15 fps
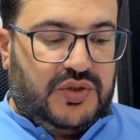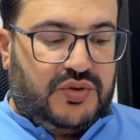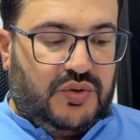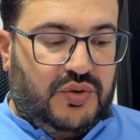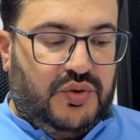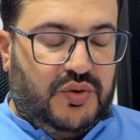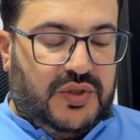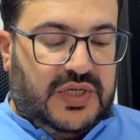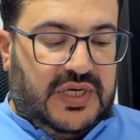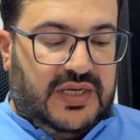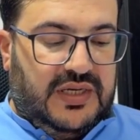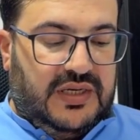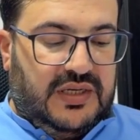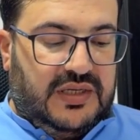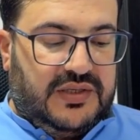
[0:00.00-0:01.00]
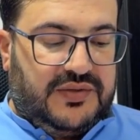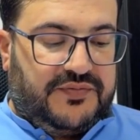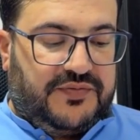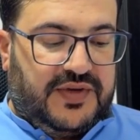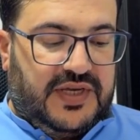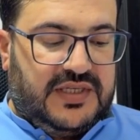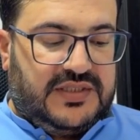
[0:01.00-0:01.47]
so you can
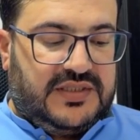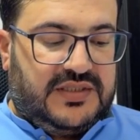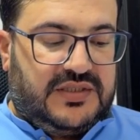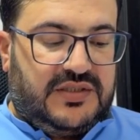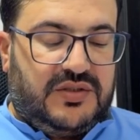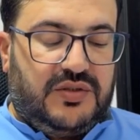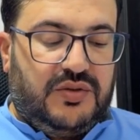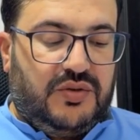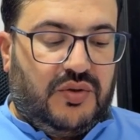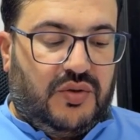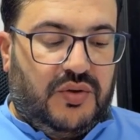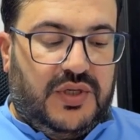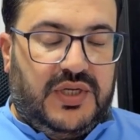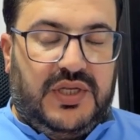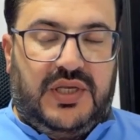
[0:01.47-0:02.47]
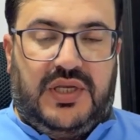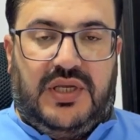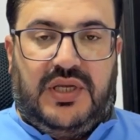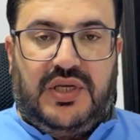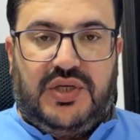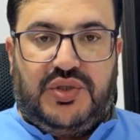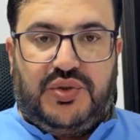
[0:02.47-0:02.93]
face no
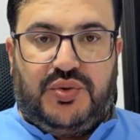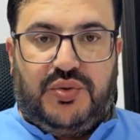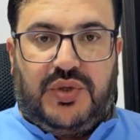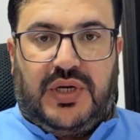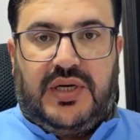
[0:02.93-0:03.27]
any issue,